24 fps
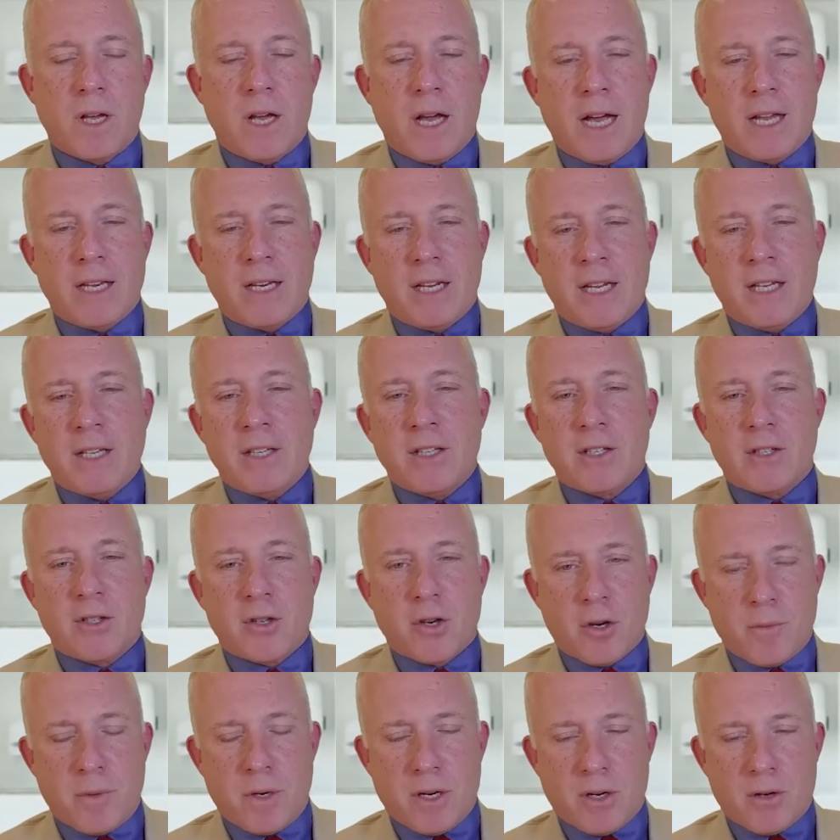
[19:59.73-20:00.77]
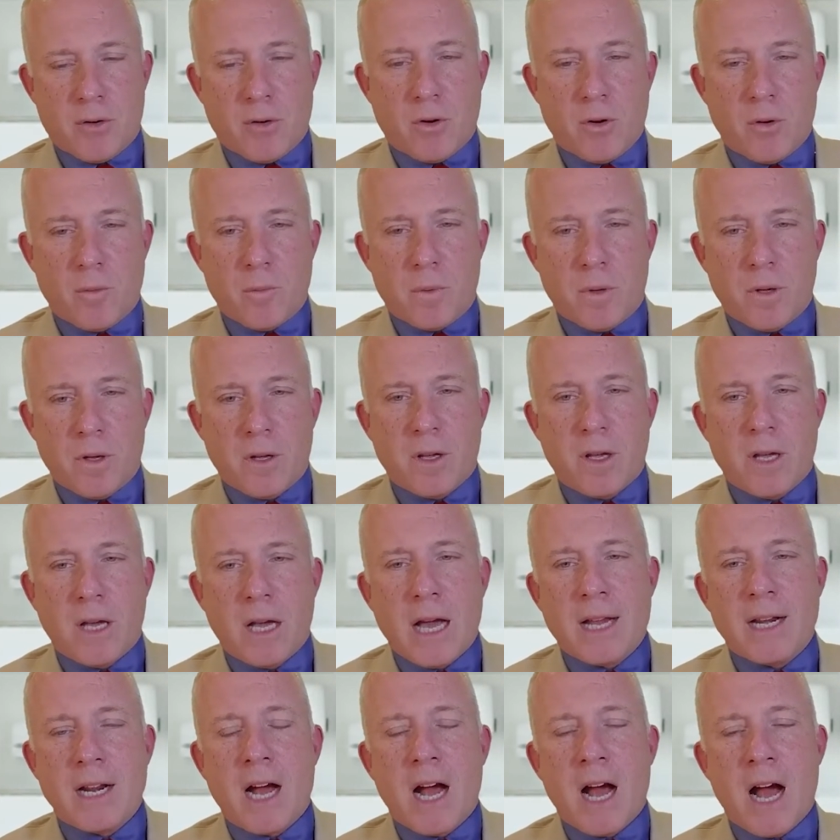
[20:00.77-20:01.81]
an indeterminate group,
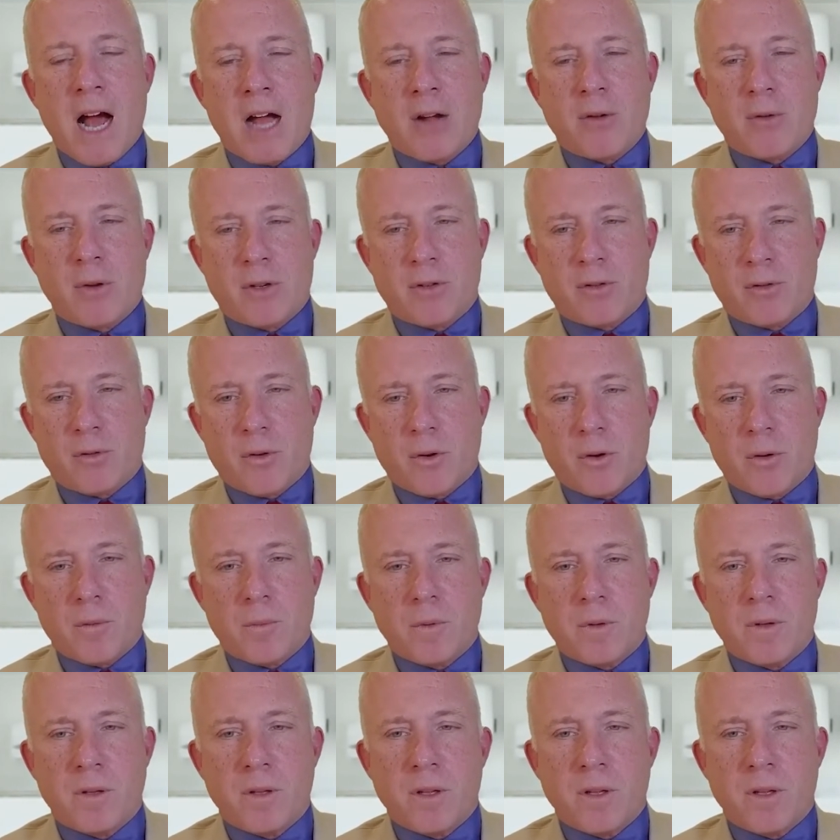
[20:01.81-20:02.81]
and a high-risk group,